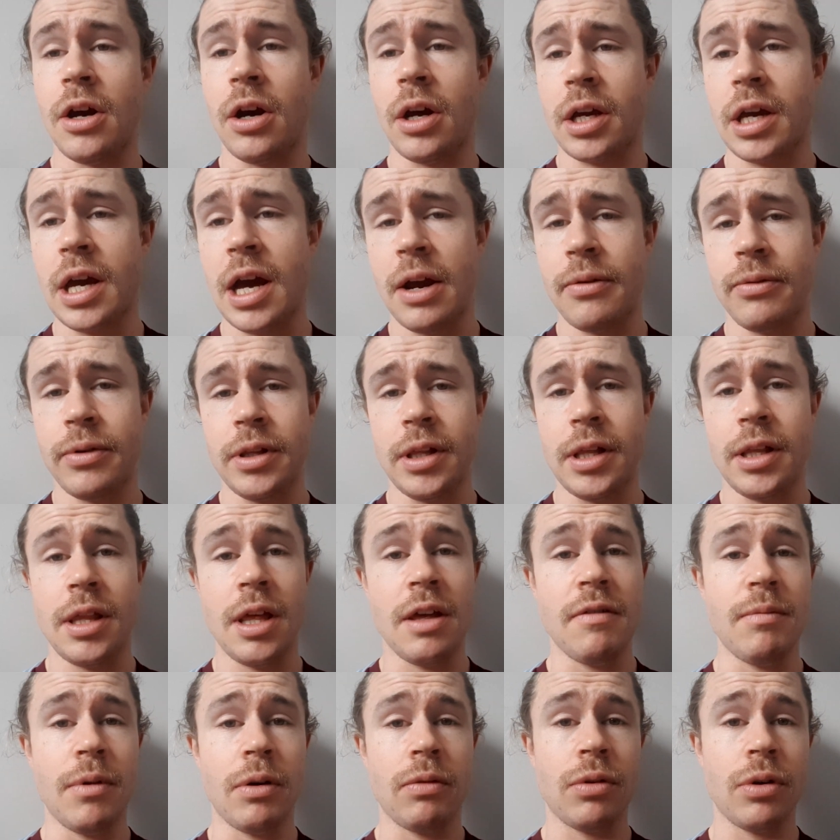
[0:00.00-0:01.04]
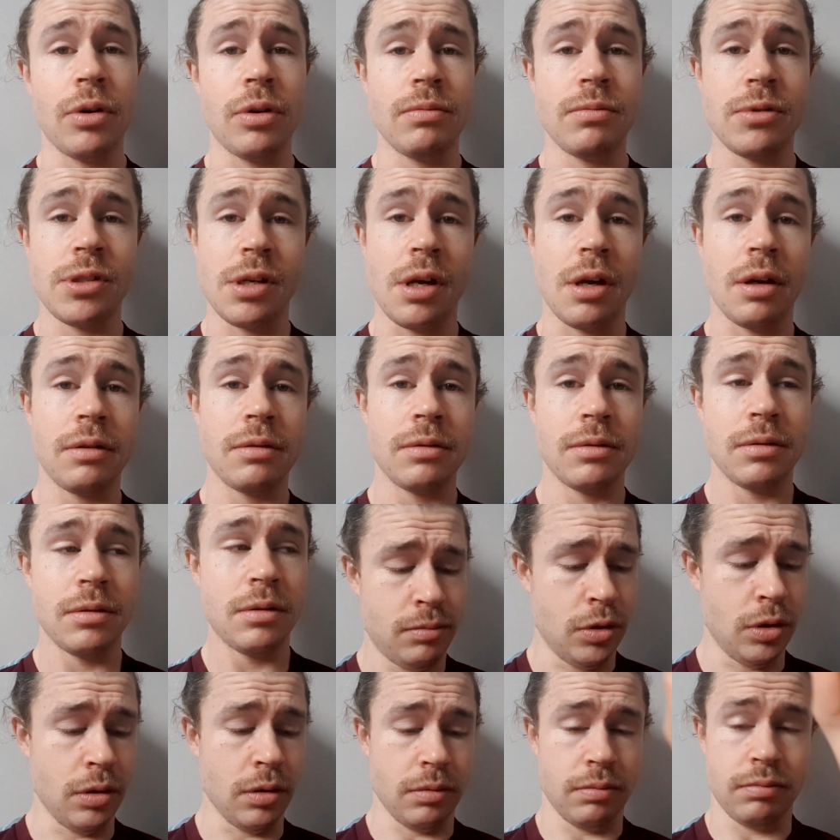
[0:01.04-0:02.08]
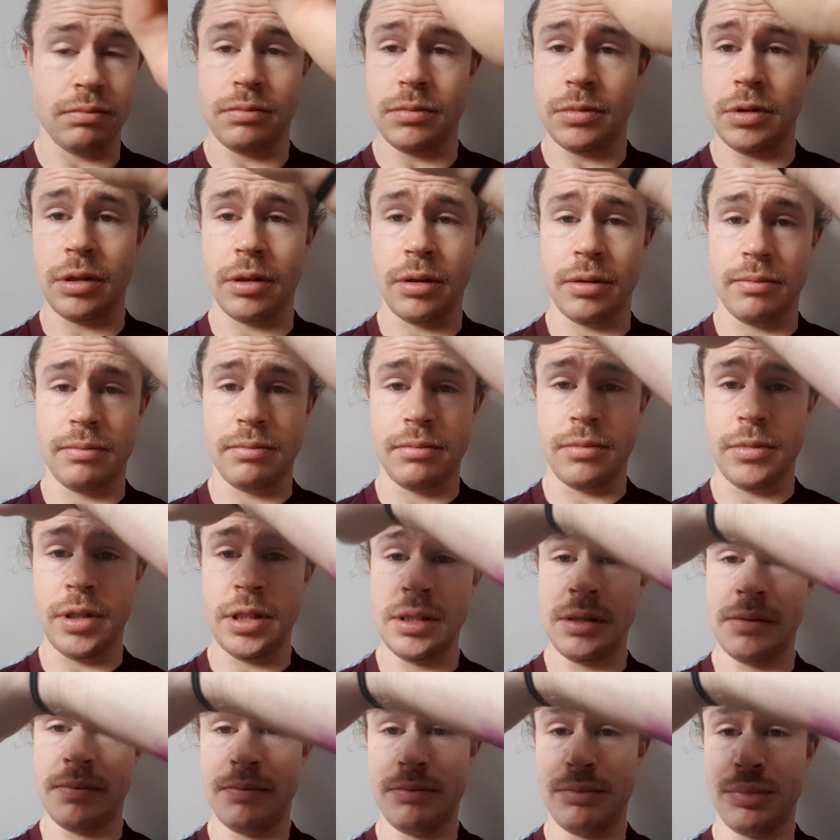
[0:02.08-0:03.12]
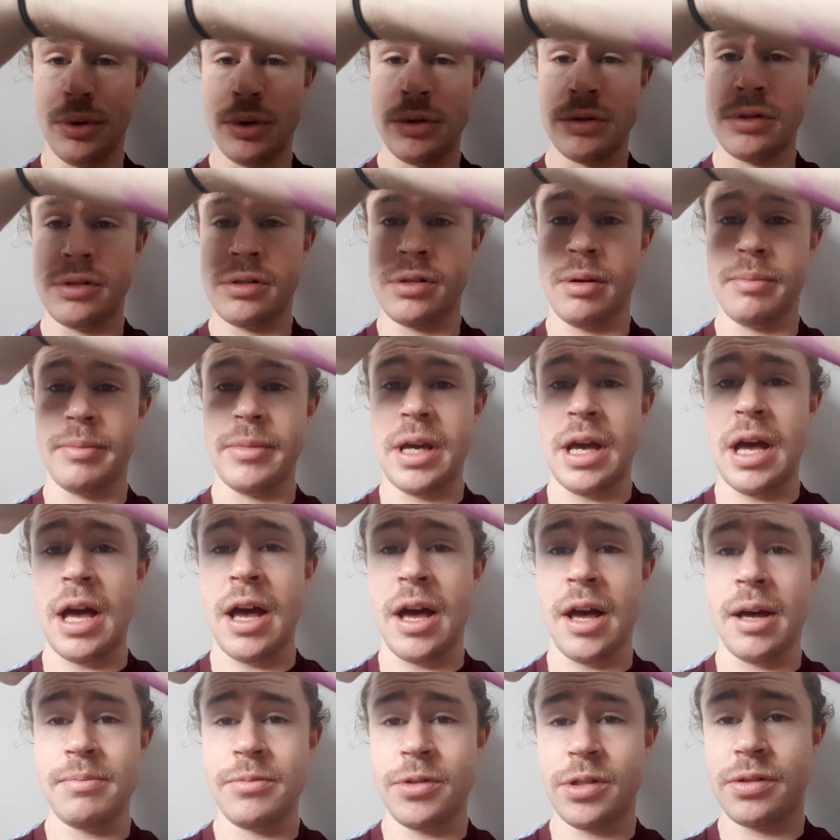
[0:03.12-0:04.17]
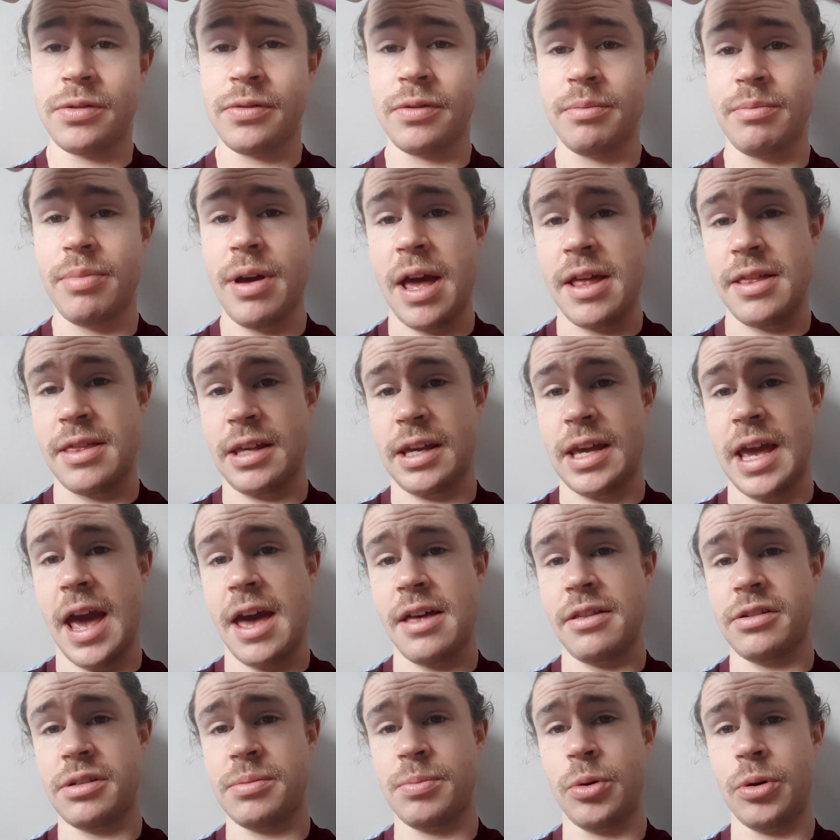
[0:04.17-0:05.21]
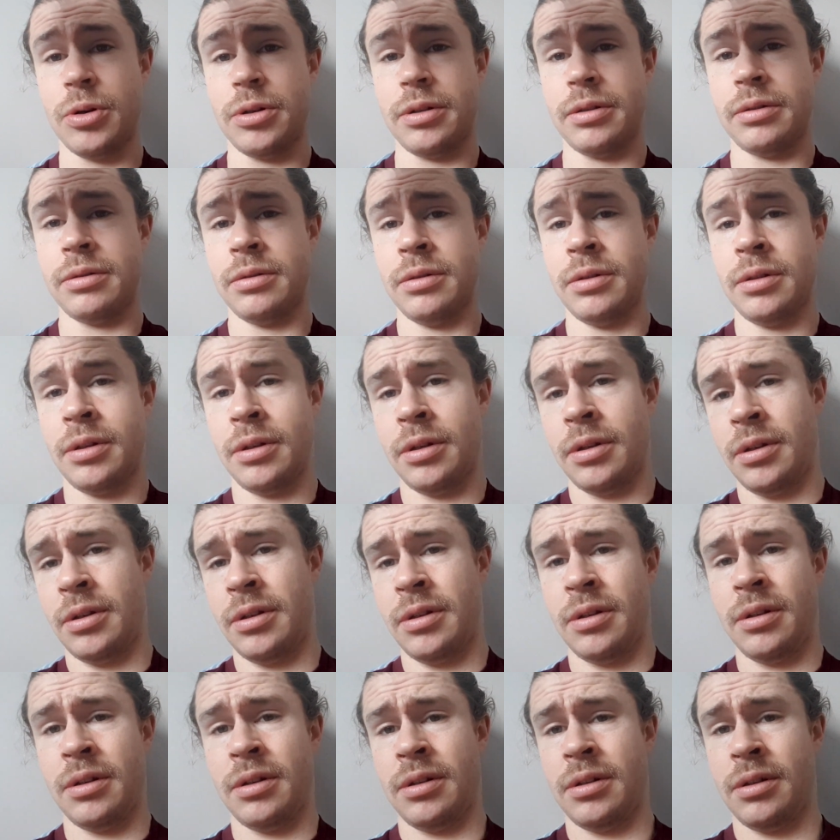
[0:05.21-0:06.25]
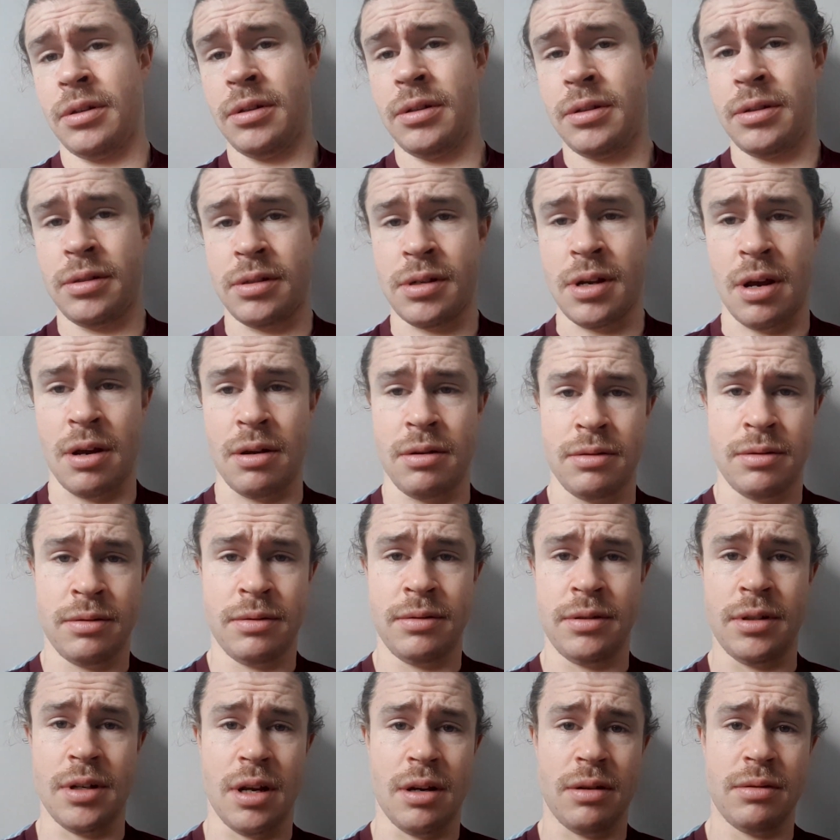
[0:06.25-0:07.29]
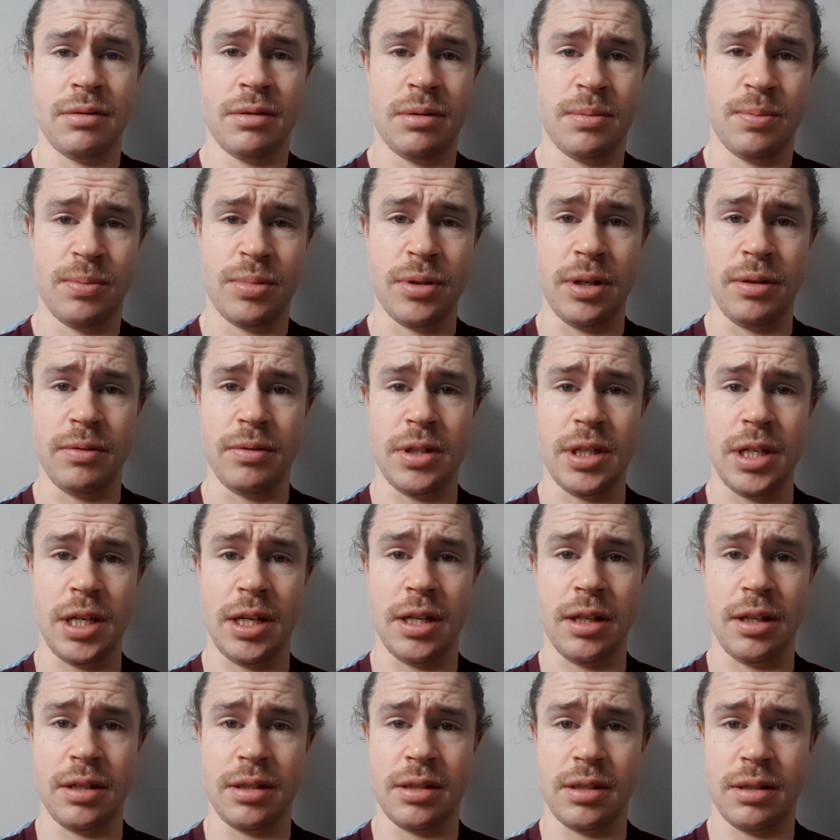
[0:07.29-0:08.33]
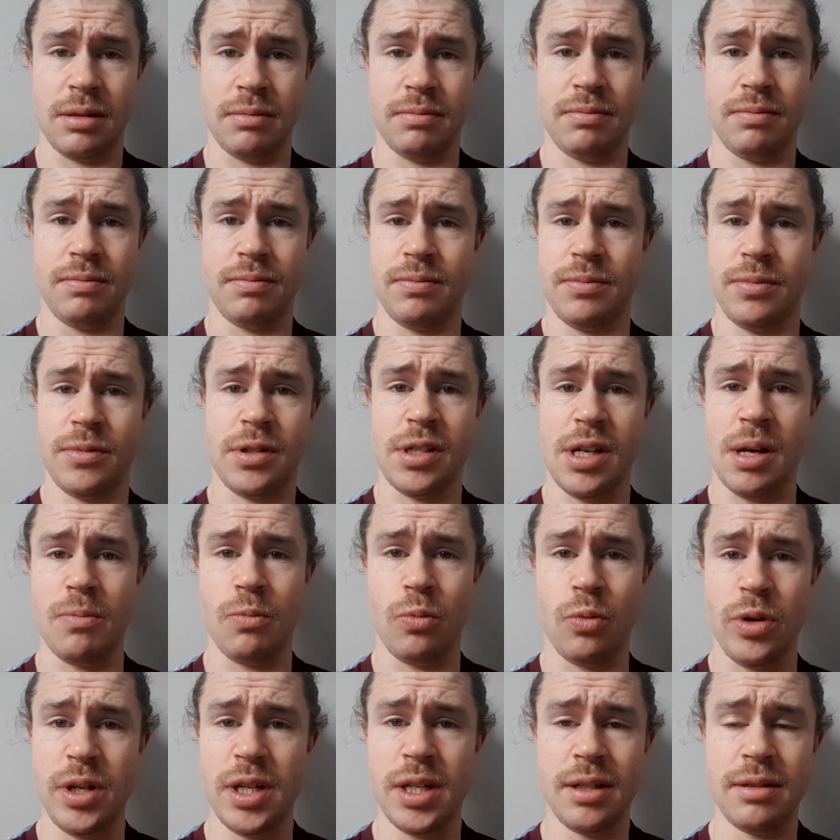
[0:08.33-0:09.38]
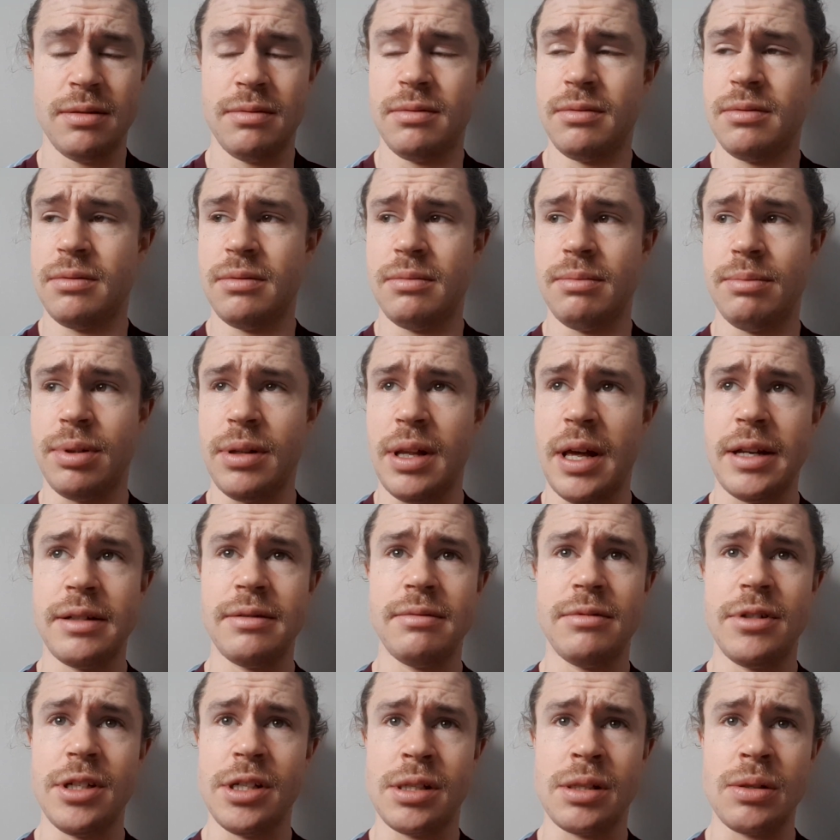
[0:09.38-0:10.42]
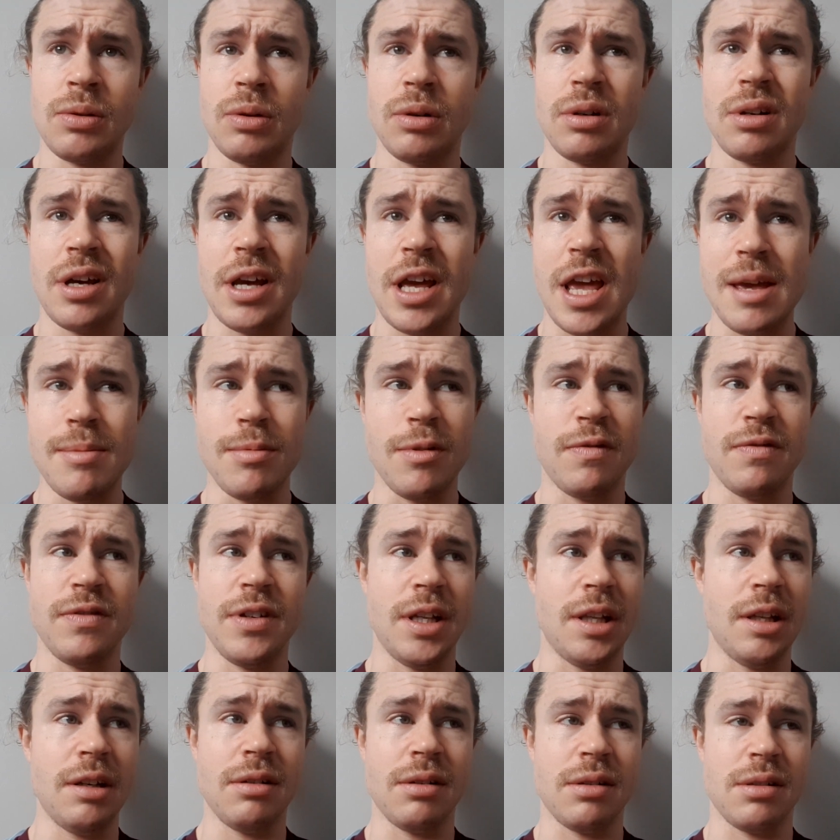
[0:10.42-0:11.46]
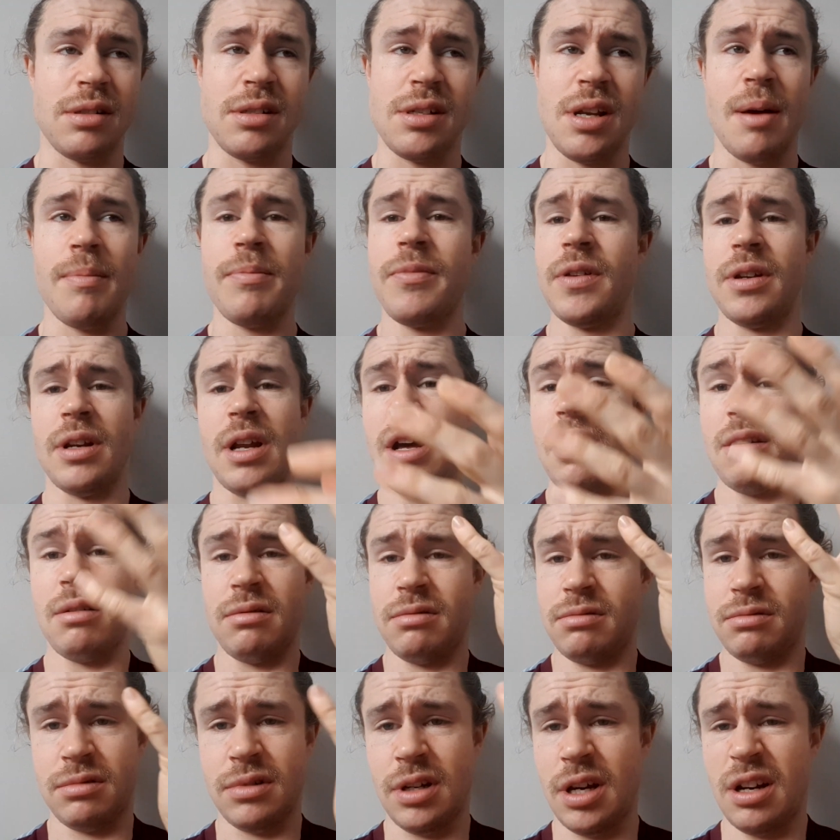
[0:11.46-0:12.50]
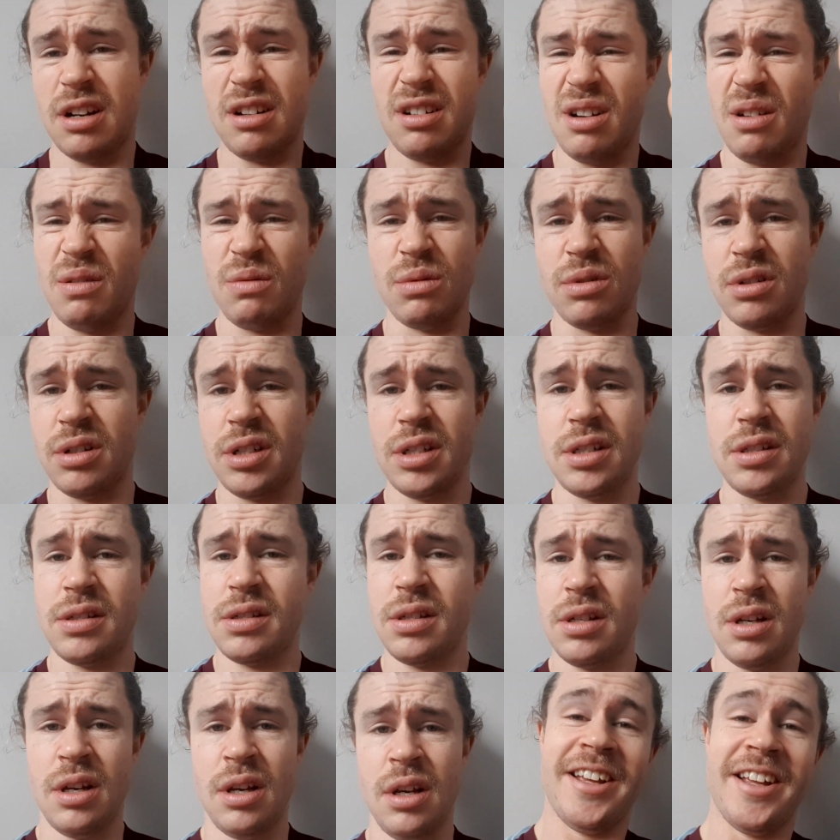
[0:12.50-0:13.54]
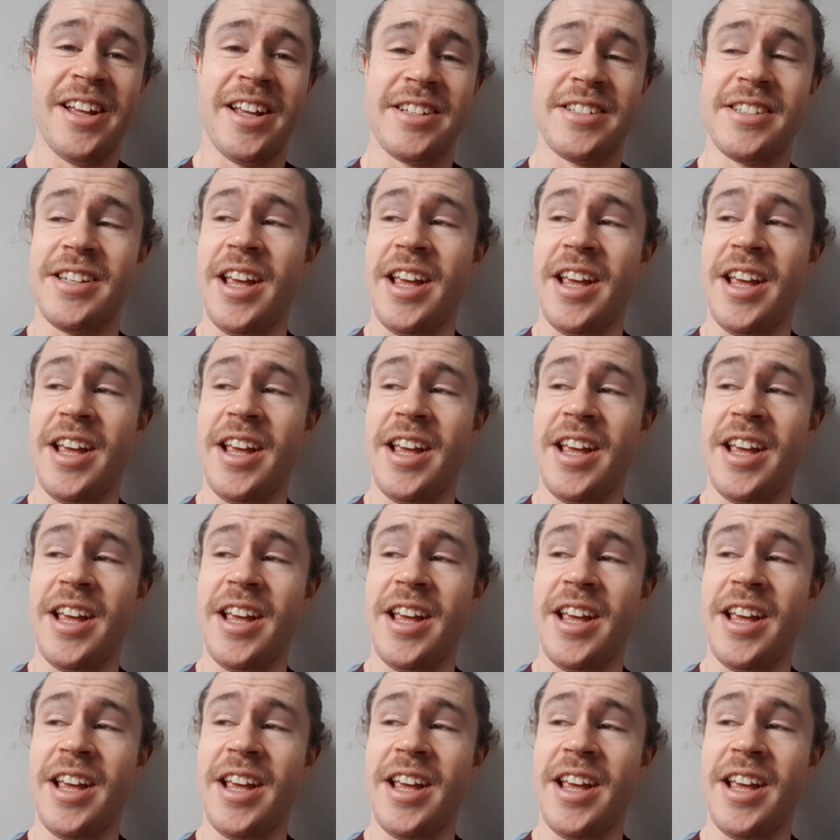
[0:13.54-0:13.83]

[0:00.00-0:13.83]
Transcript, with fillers: no, I can't really leave my room, so look, I got these bruises on my arm just from patting the cat this morning. So, you know, pretty ridiculous. Some weird blood disorder, hemophilia or something. I don't, I don't know what it is. I